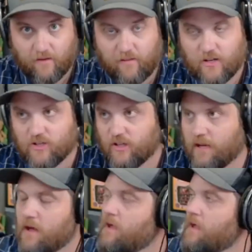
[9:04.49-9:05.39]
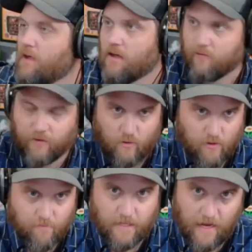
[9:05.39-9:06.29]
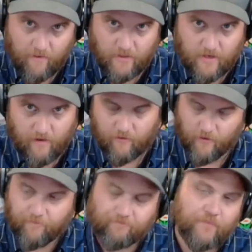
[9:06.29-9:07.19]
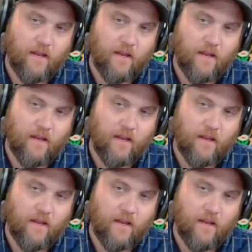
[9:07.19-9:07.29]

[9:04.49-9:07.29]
Essentially, if you were a big advertiser,